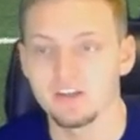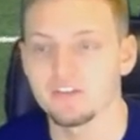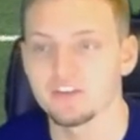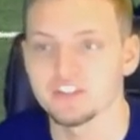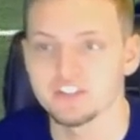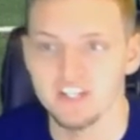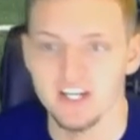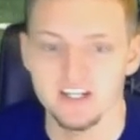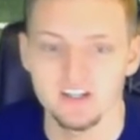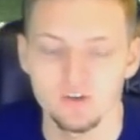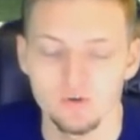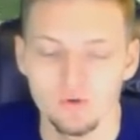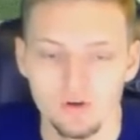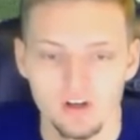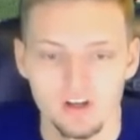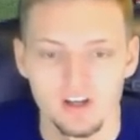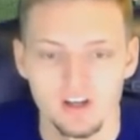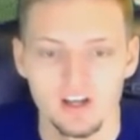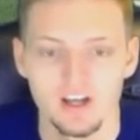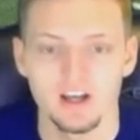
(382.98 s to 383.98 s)
the channel.
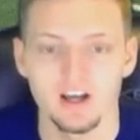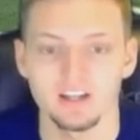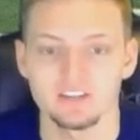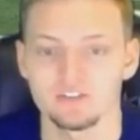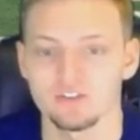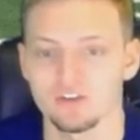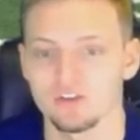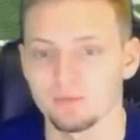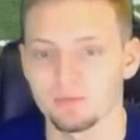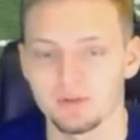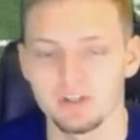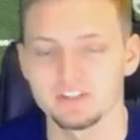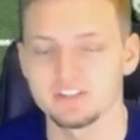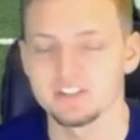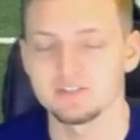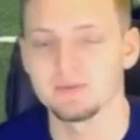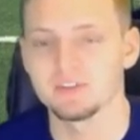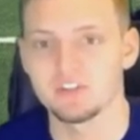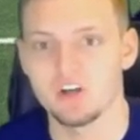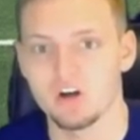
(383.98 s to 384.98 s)
I turned because
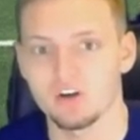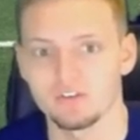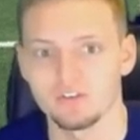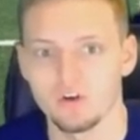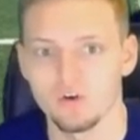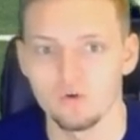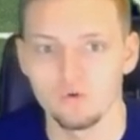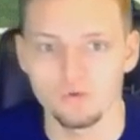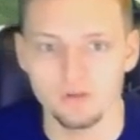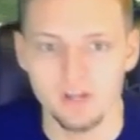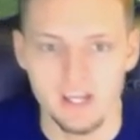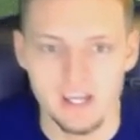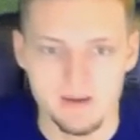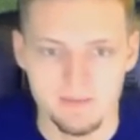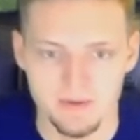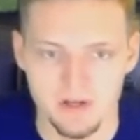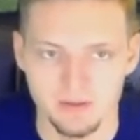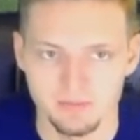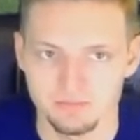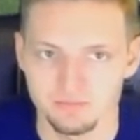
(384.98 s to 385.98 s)
he's been talking the whole
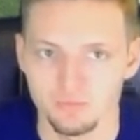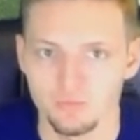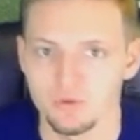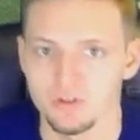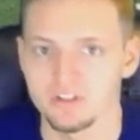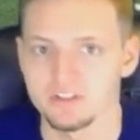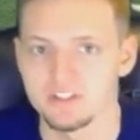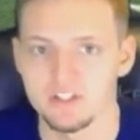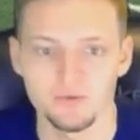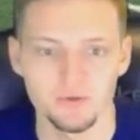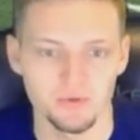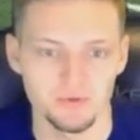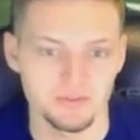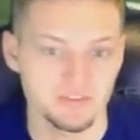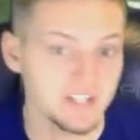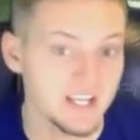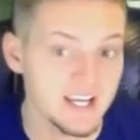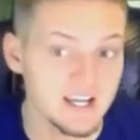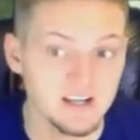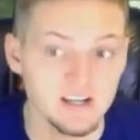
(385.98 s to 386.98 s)
game, and I wanted to see what he was
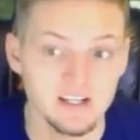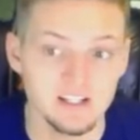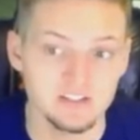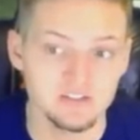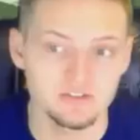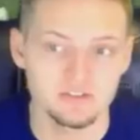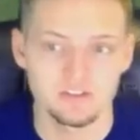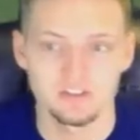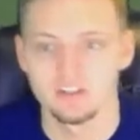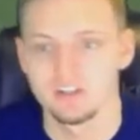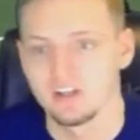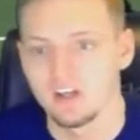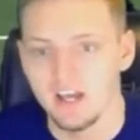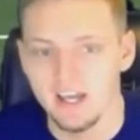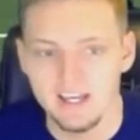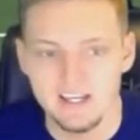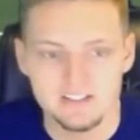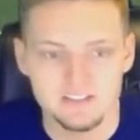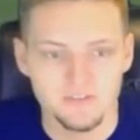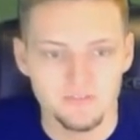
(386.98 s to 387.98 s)
saying, and he's
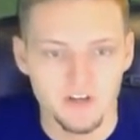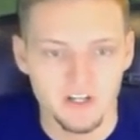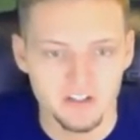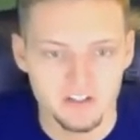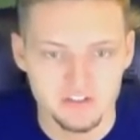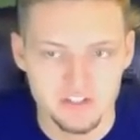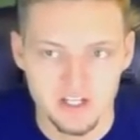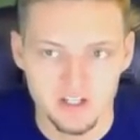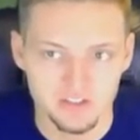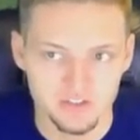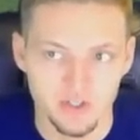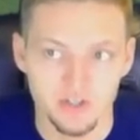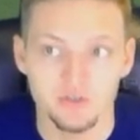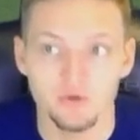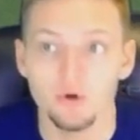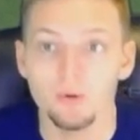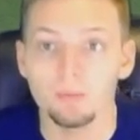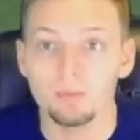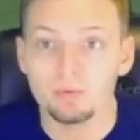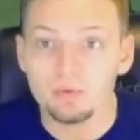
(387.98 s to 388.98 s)
is a fan of the channel, so I
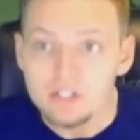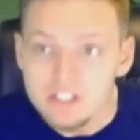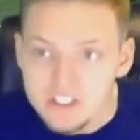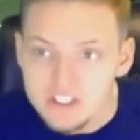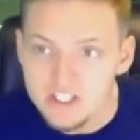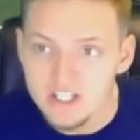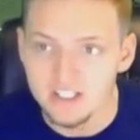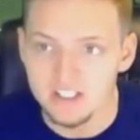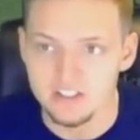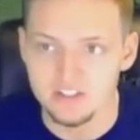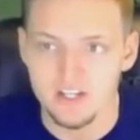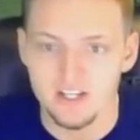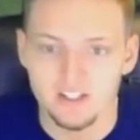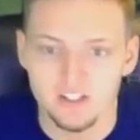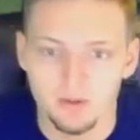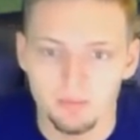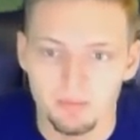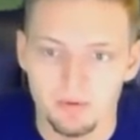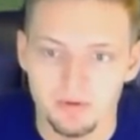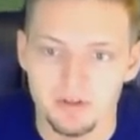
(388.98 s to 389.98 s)
do appreciate it,
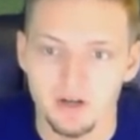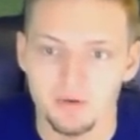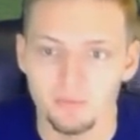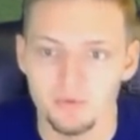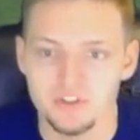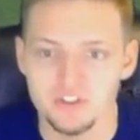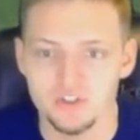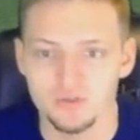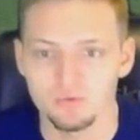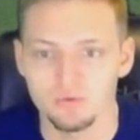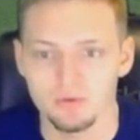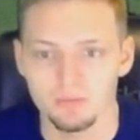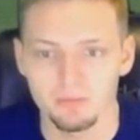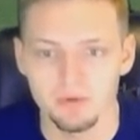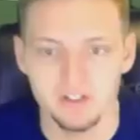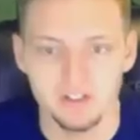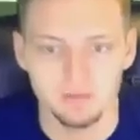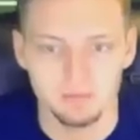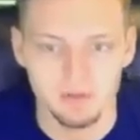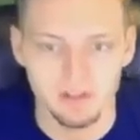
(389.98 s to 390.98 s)
Jacob. But I wish you weren't
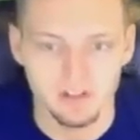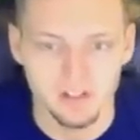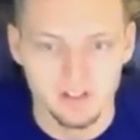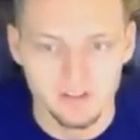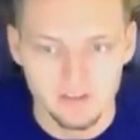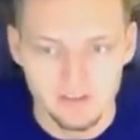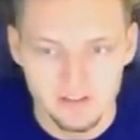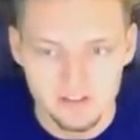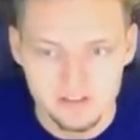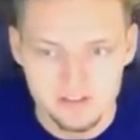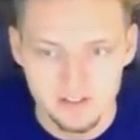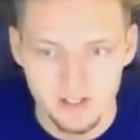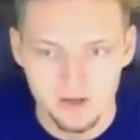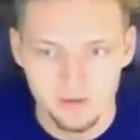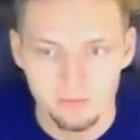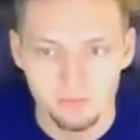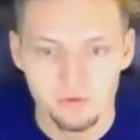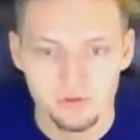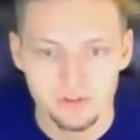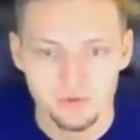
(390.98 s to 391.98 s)
beating me like this.
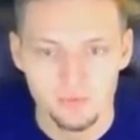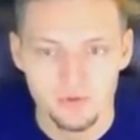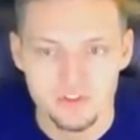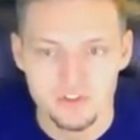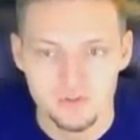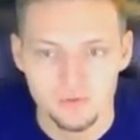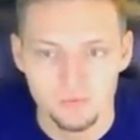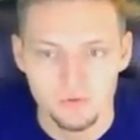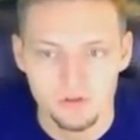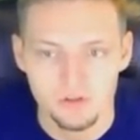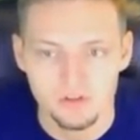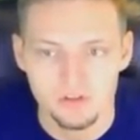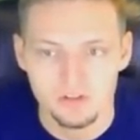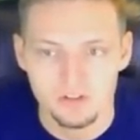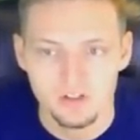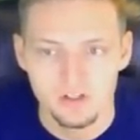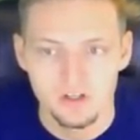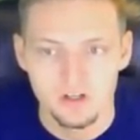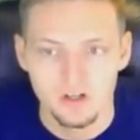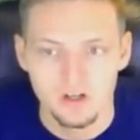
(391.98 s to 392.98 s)
I really wish you weren't.
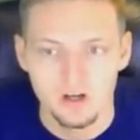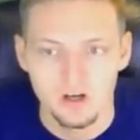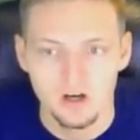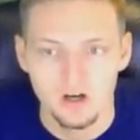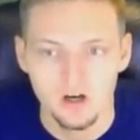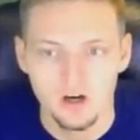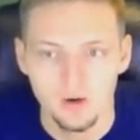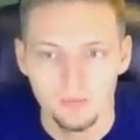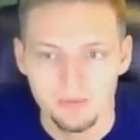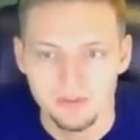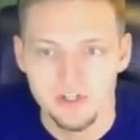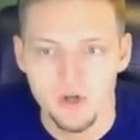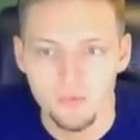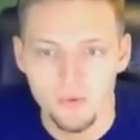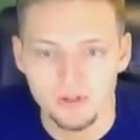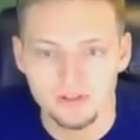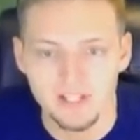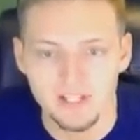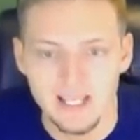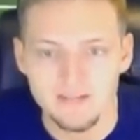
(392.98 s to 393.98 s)
Um, you know
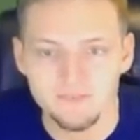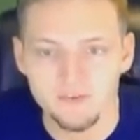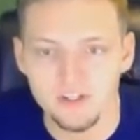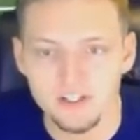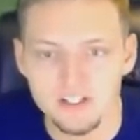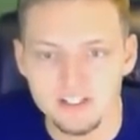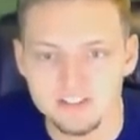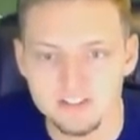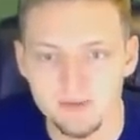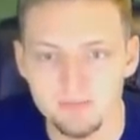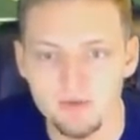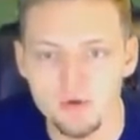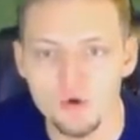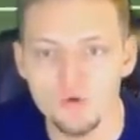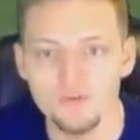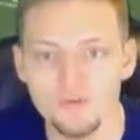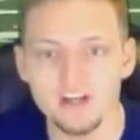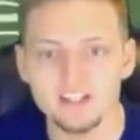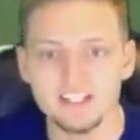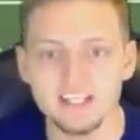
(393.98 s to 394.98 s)
what? Langford is the
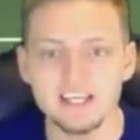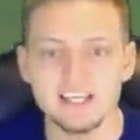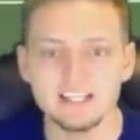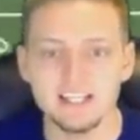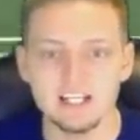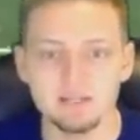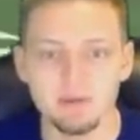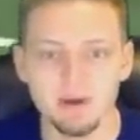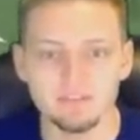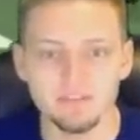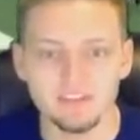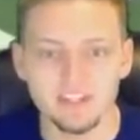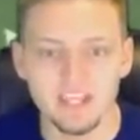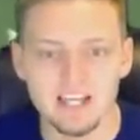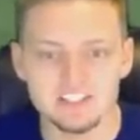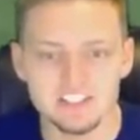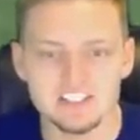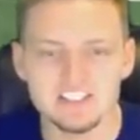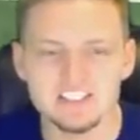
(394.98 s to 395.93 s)
move again. Can he make the catch and